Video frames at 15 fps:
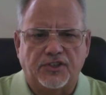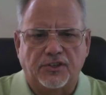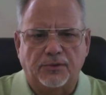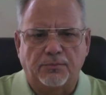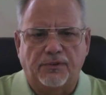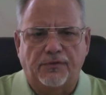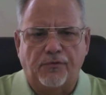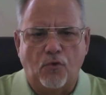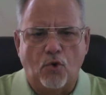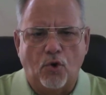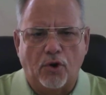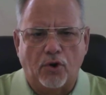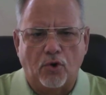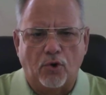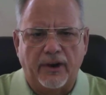either
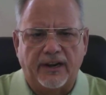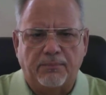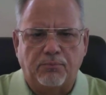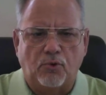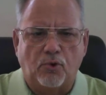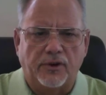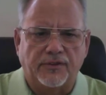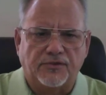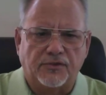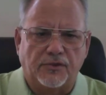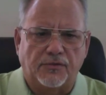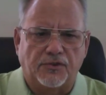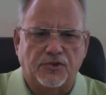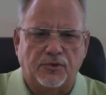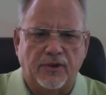before or at a point of
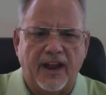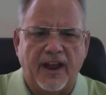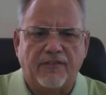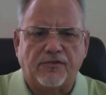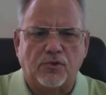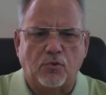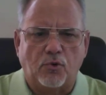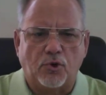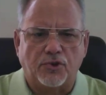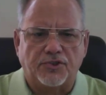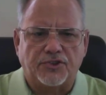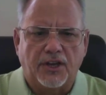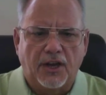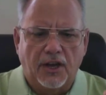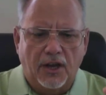service or
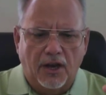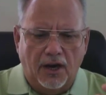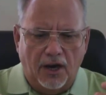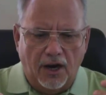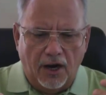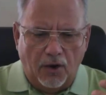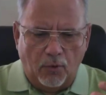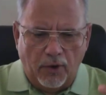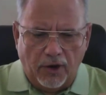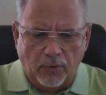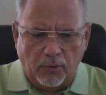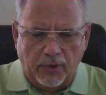afterwards, where